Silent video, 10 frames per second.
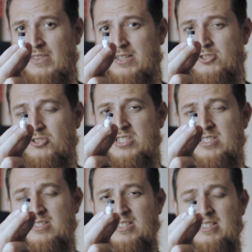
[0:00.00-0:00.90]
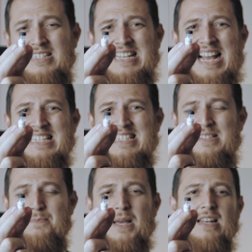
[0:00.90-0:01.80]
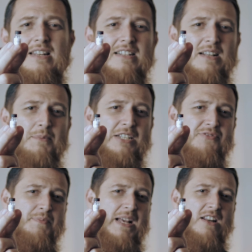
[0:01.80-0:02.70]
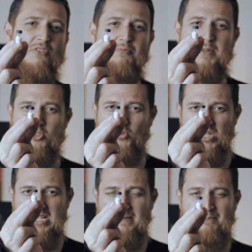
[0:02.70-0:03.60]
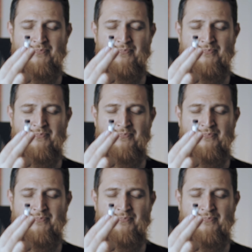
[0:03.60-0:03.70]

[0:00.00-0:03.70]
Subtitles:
So it has a smell, little bit of smell of patchouli.